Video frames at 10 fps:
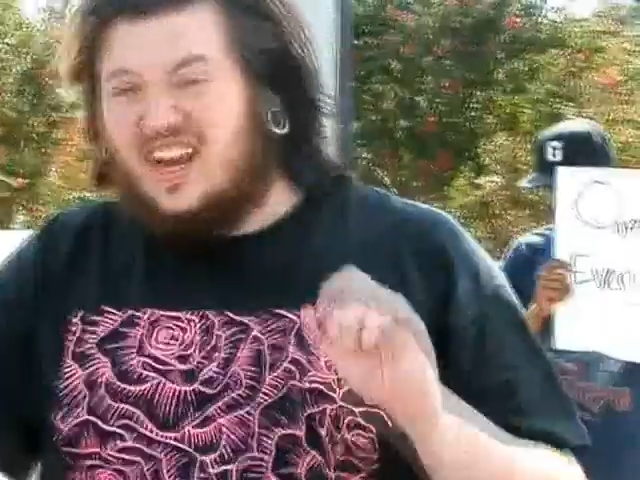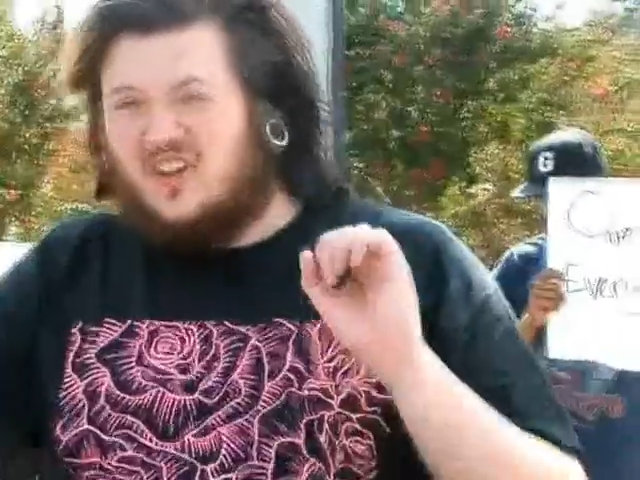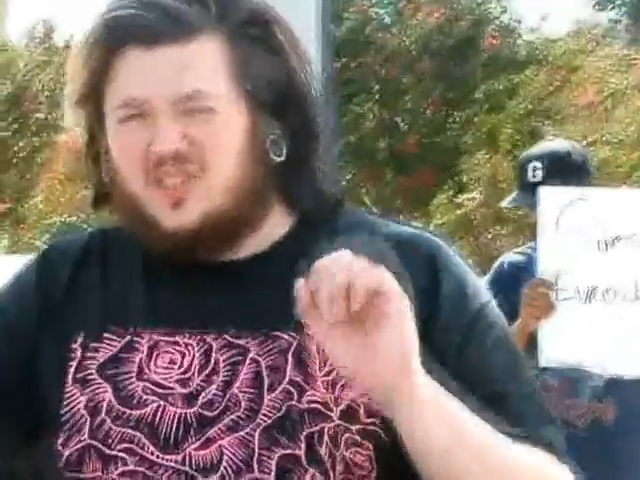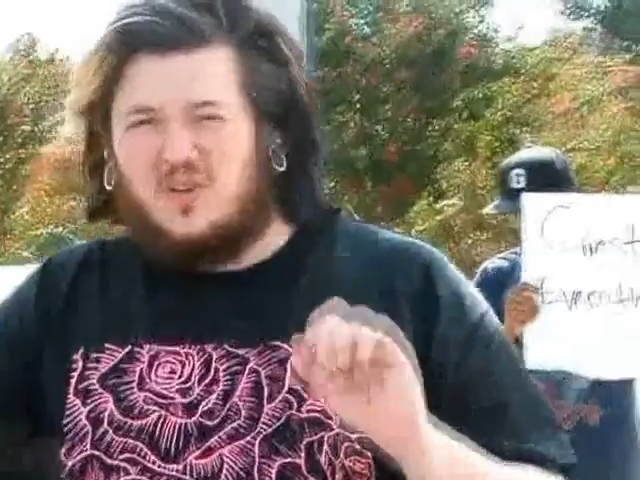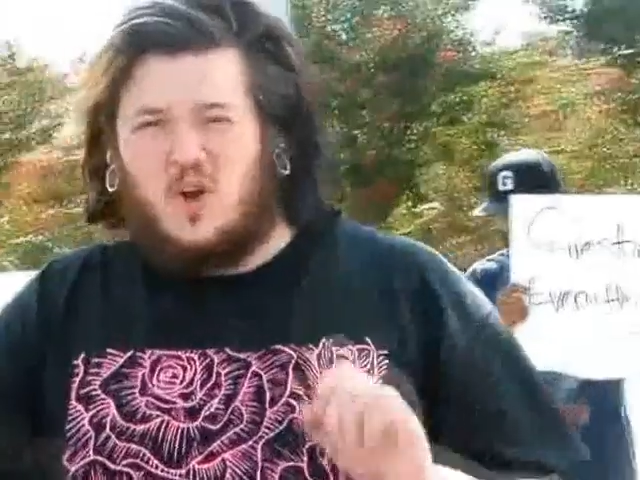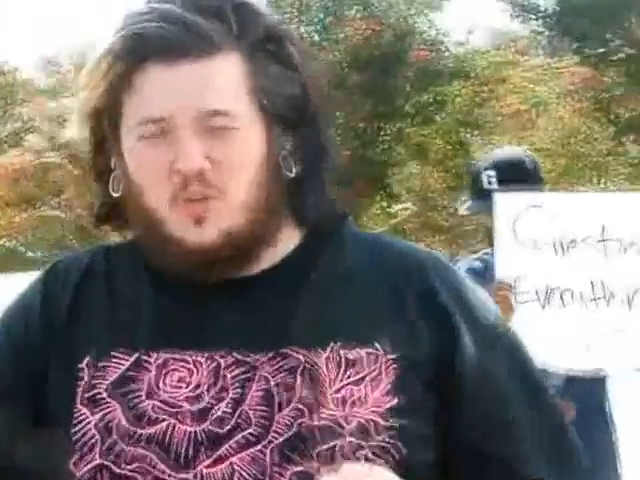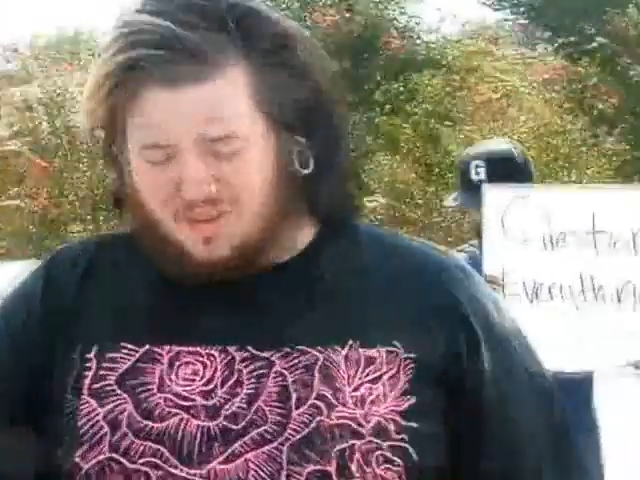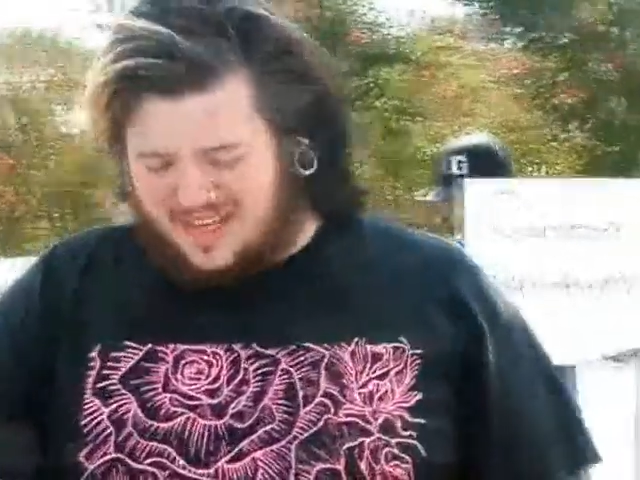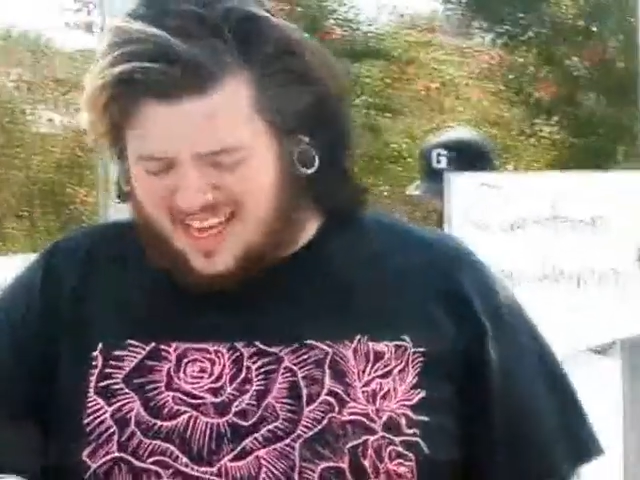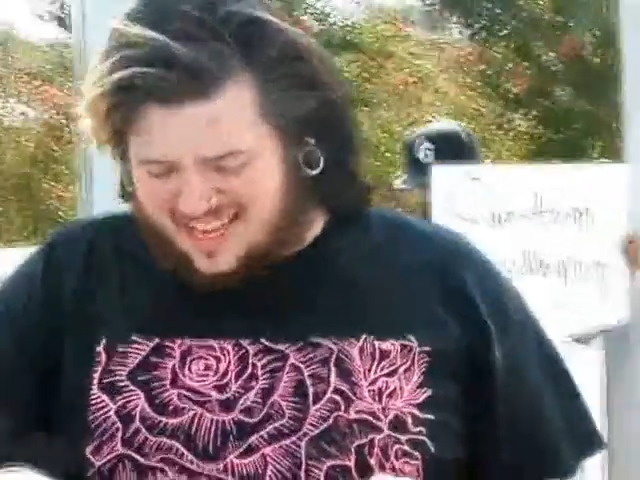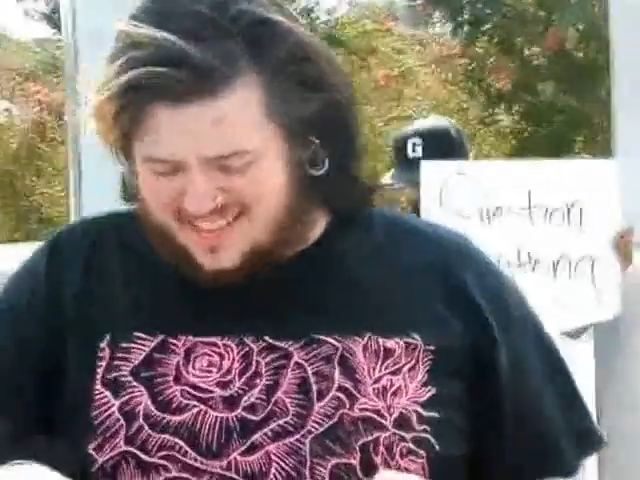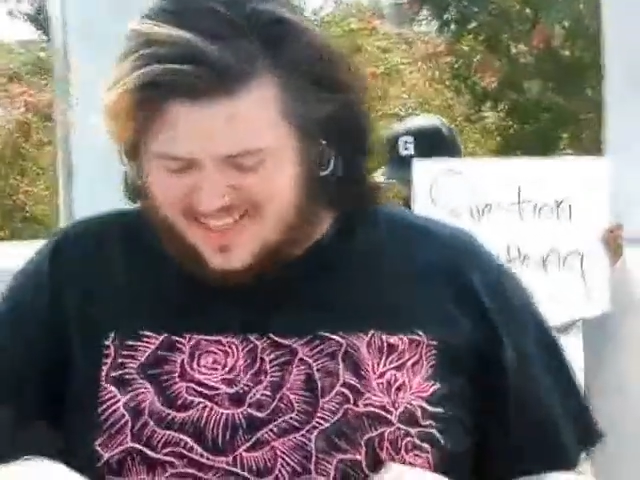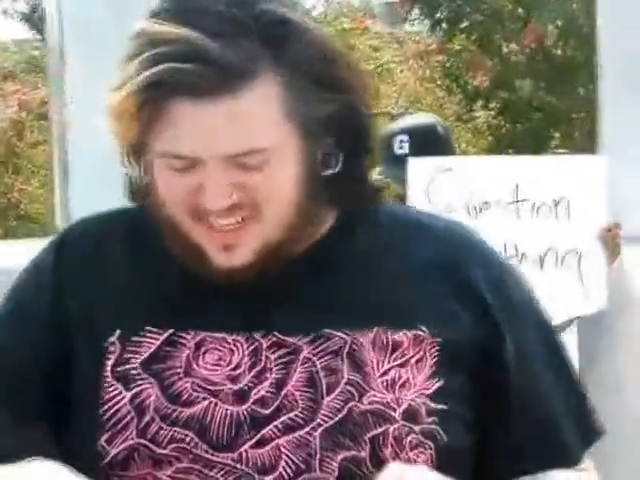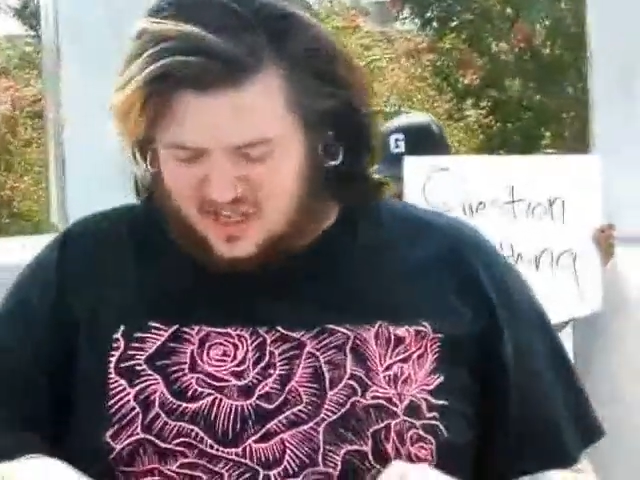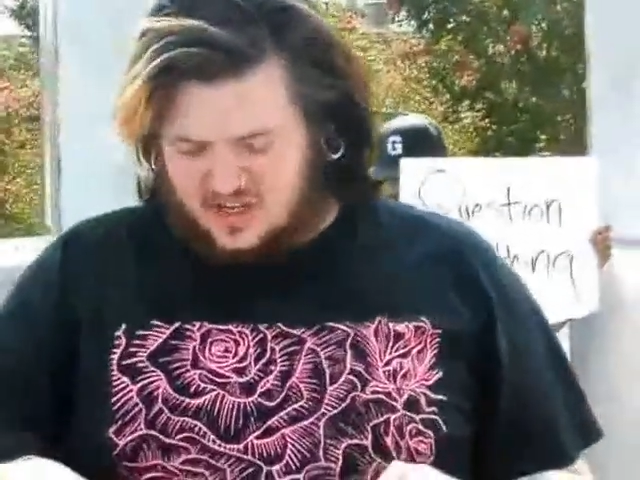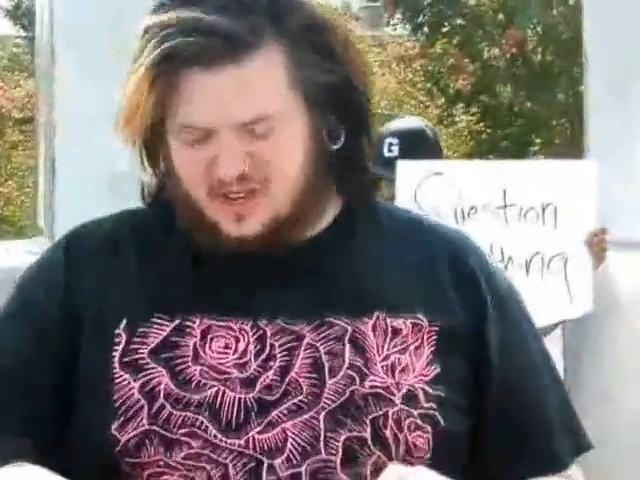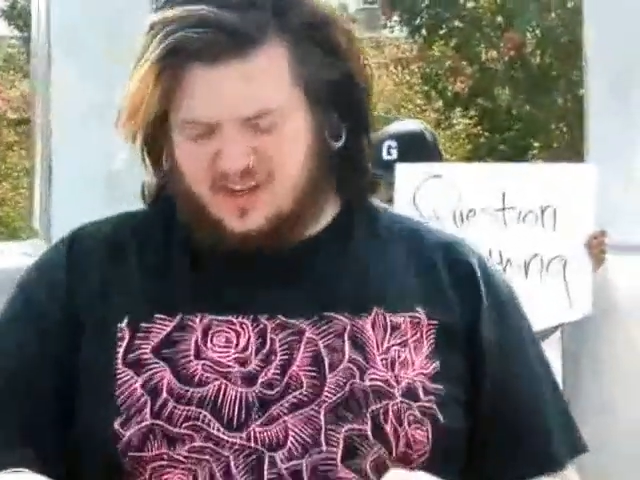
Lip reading: And also an openly gay senator.